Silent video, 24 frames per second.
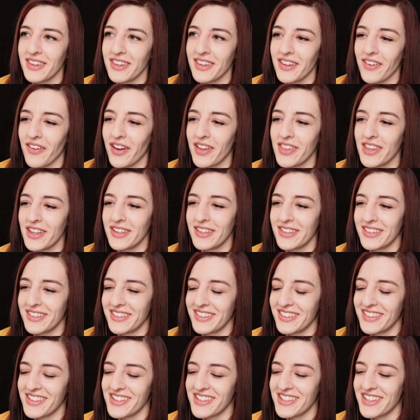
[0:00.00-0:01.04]
I then
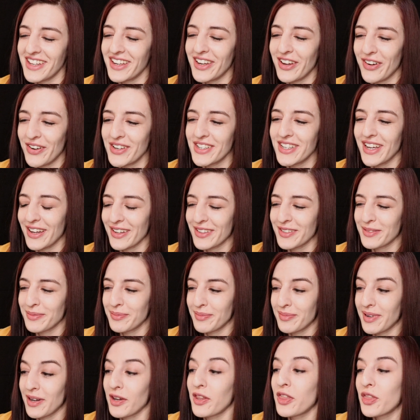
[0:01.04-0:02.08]
sent her a text,
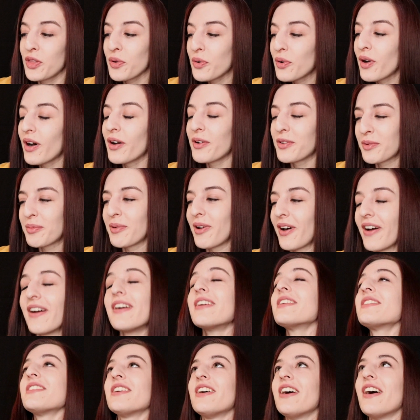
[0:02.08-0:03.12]
but I thought I was
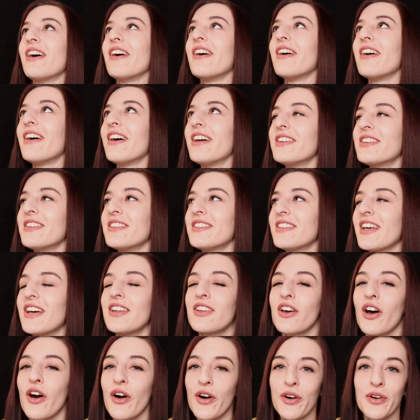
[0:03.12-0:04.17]
replying to her and just said,
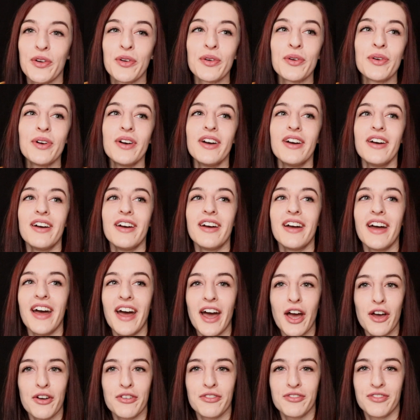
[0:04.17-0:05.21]
"Oh,
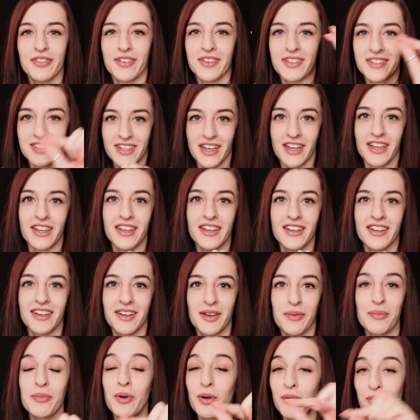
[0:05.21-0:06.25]
F sake,"
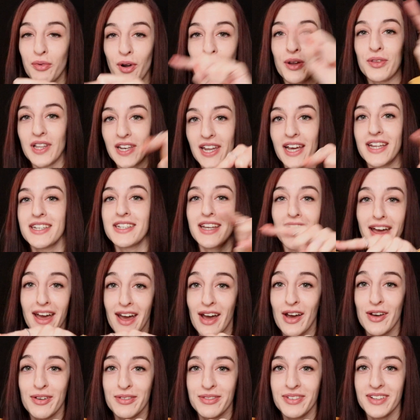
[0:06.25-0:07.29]
but wrote the letter
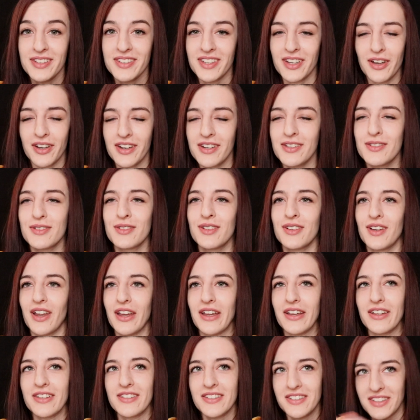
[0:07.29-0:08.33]
F. Instead, I didn't
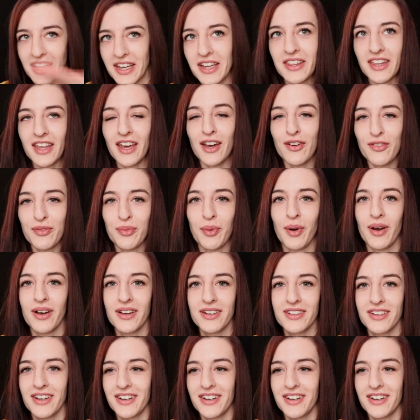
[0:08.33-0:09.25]
like say the F word.